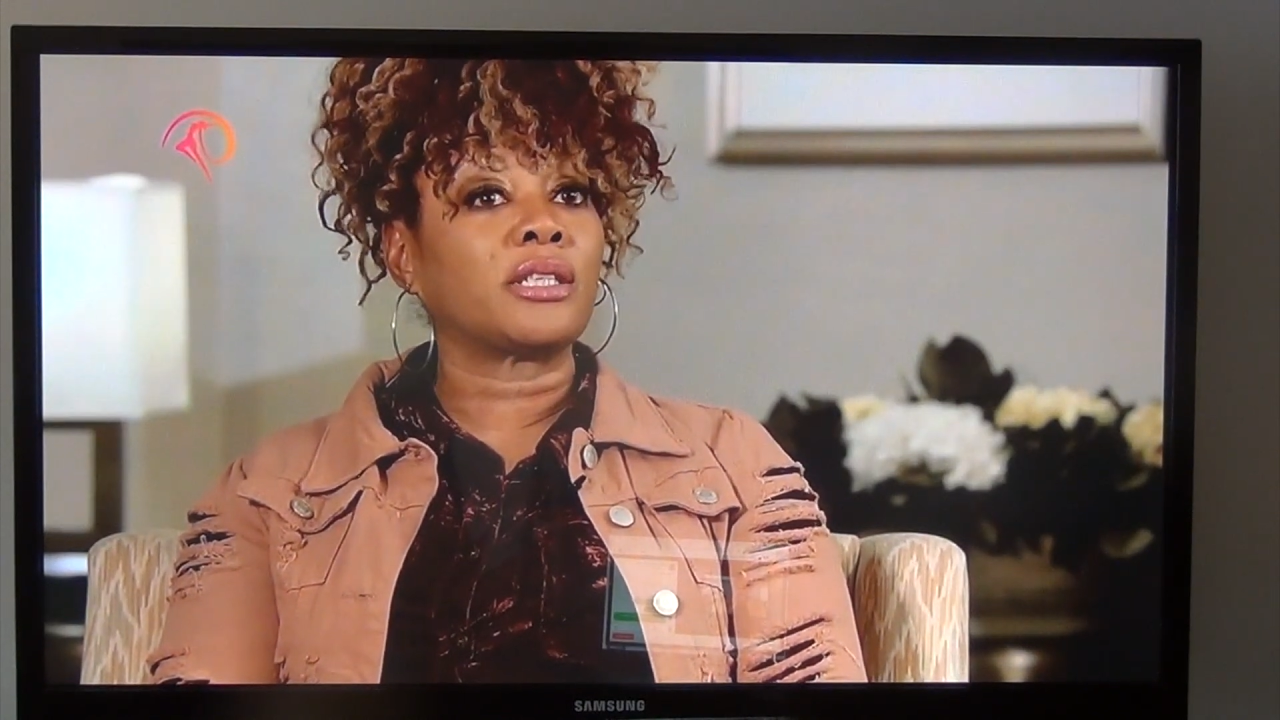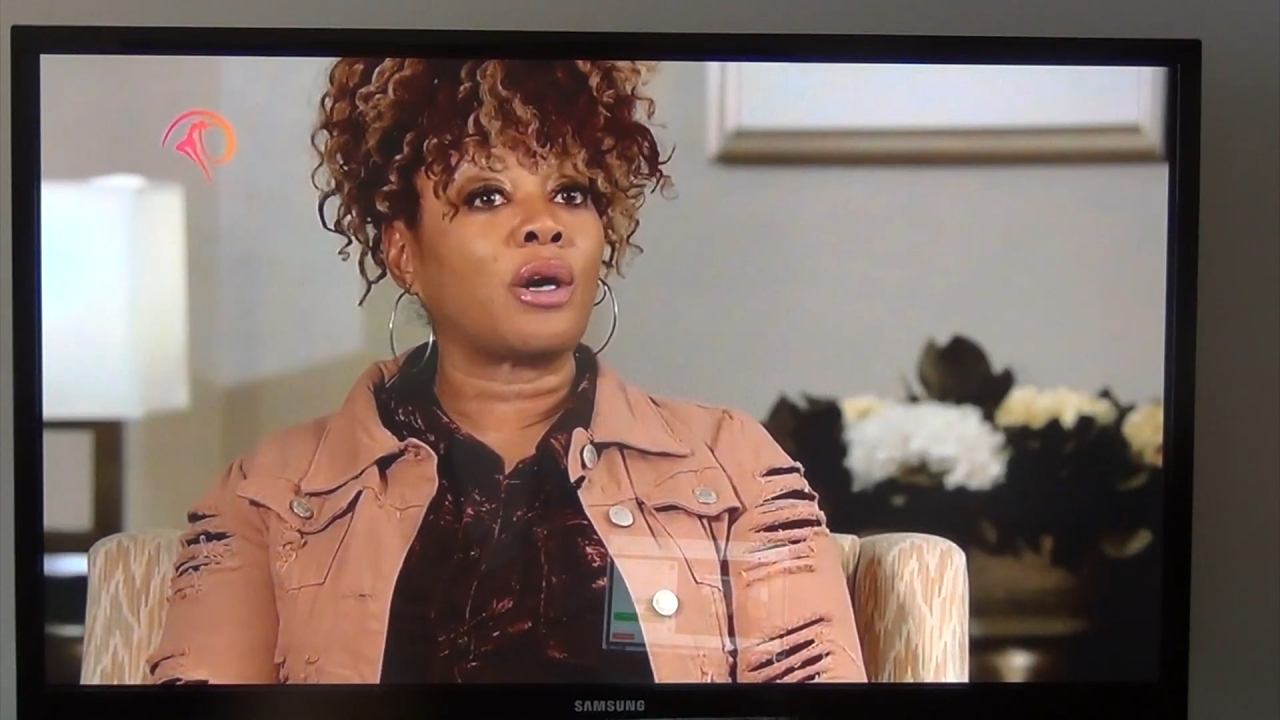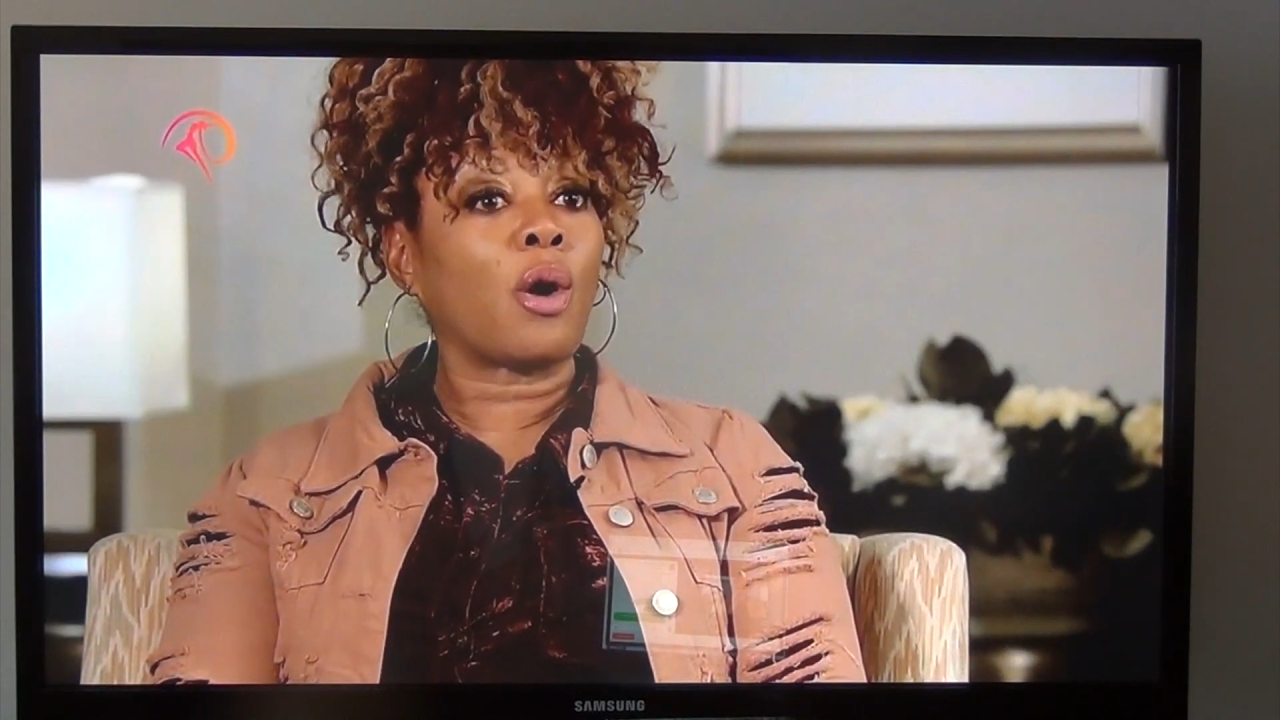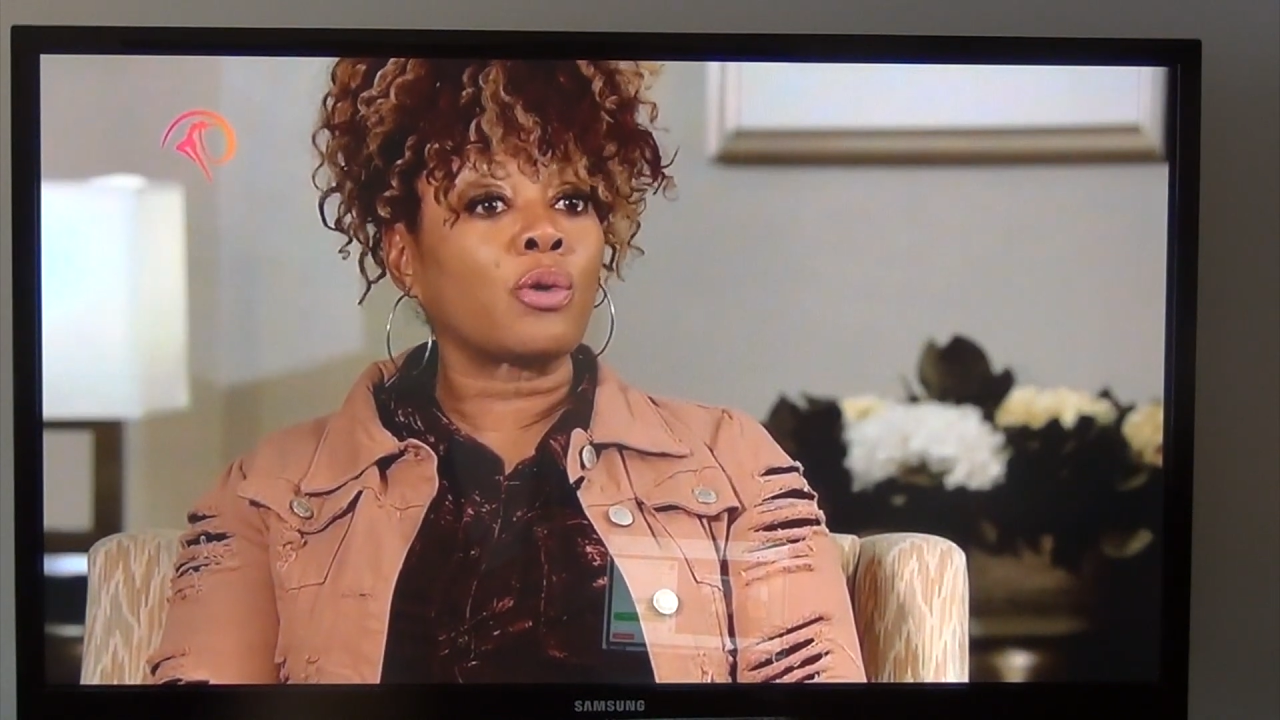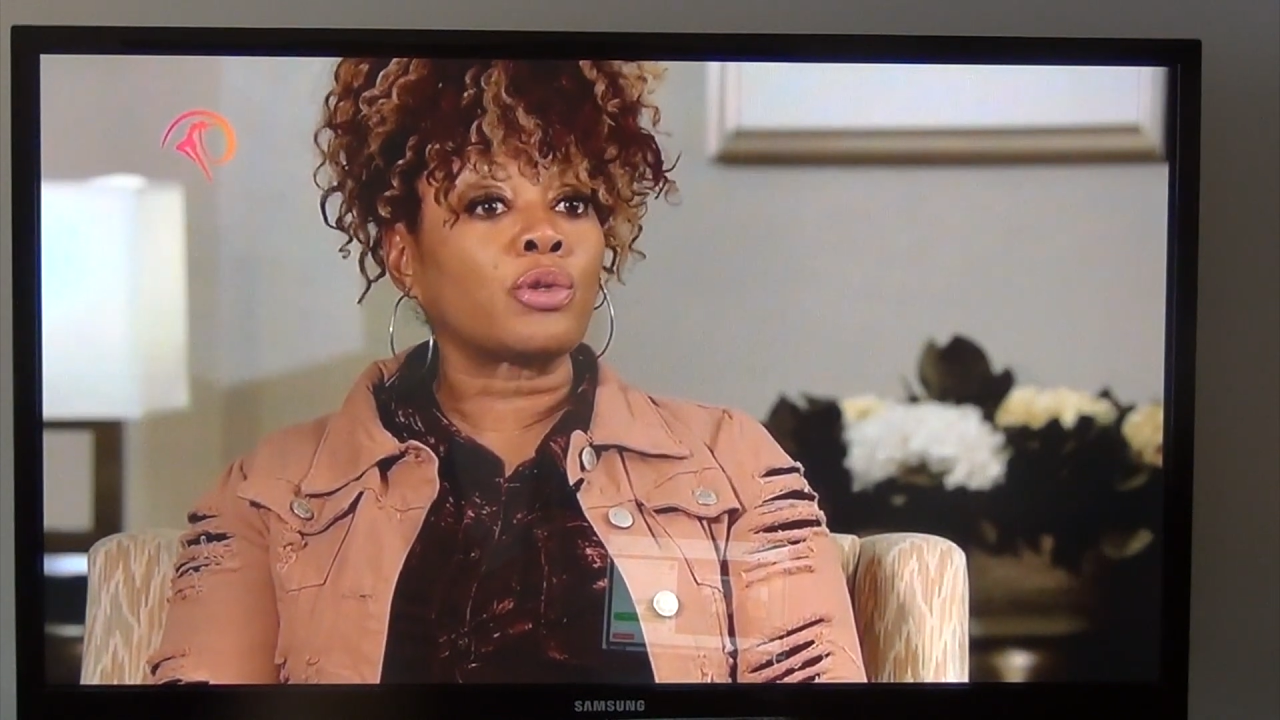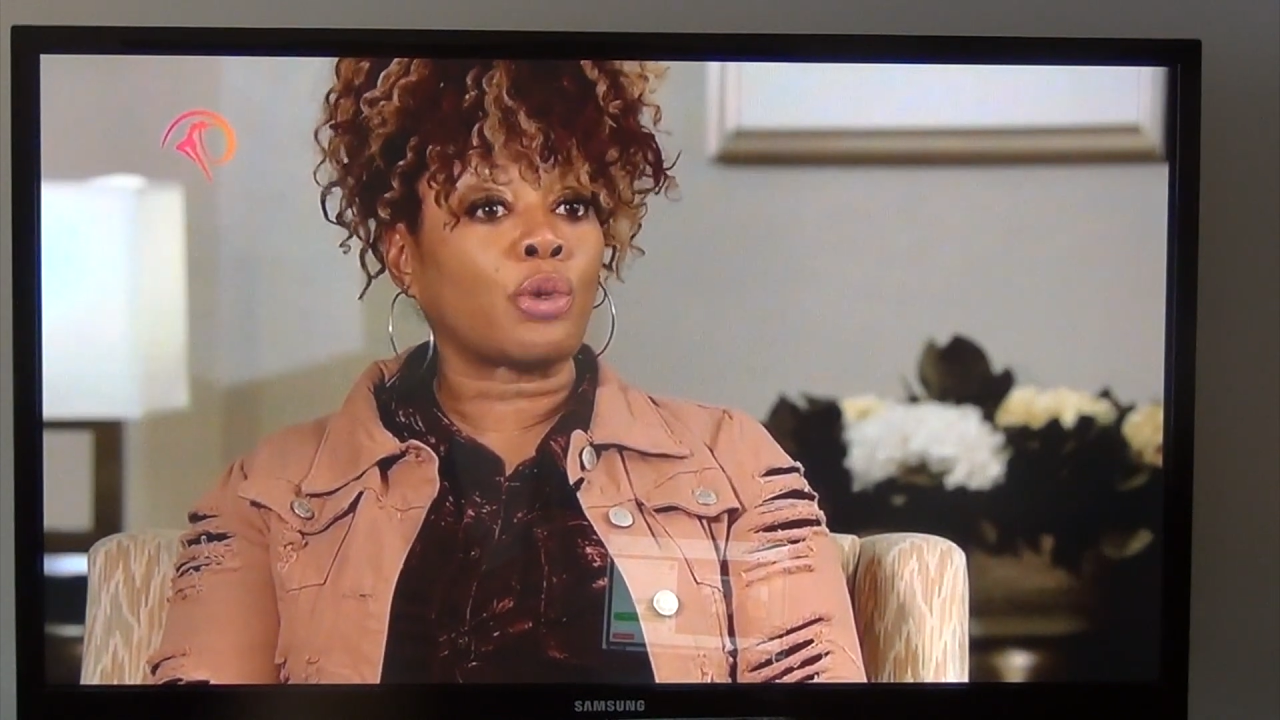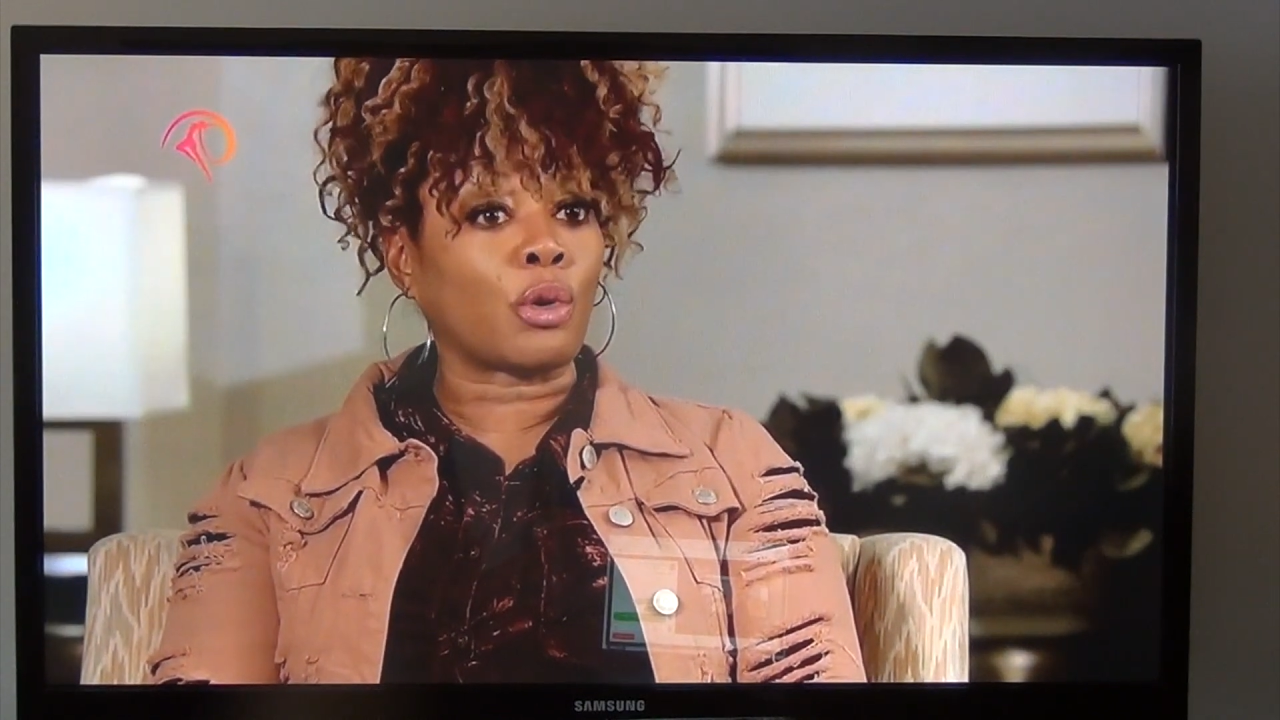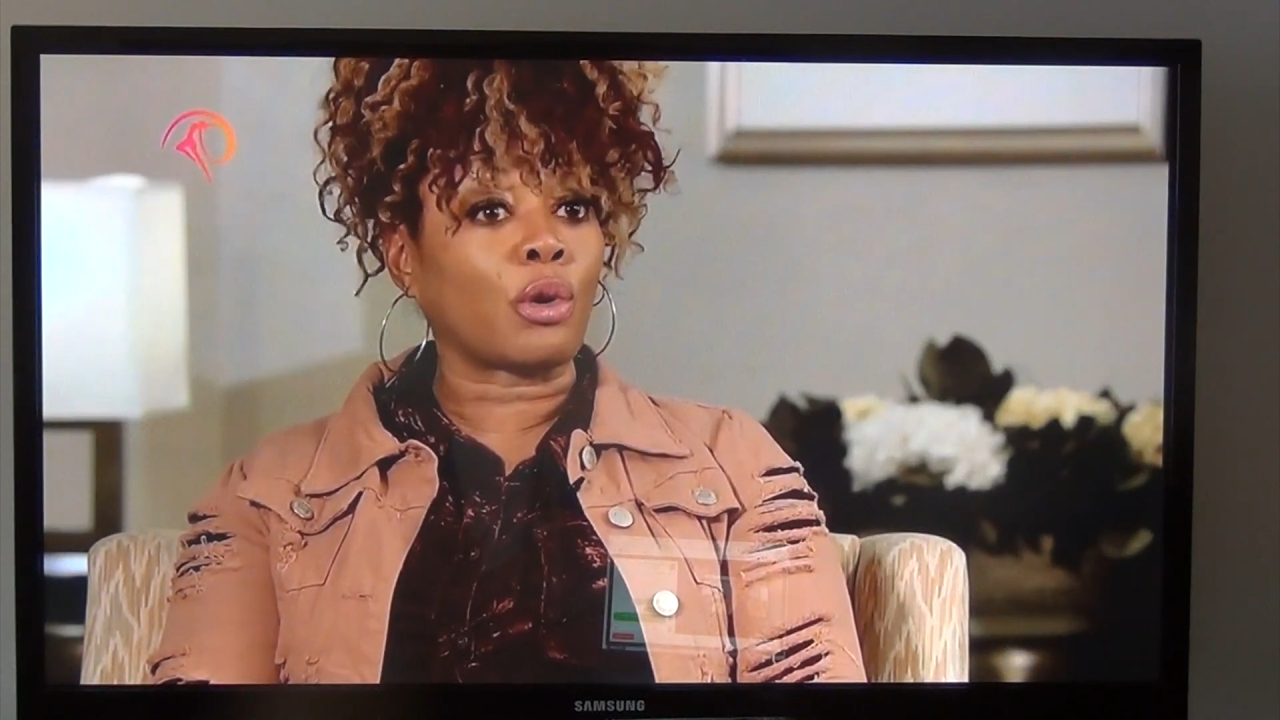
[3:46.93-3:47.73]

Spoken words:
the older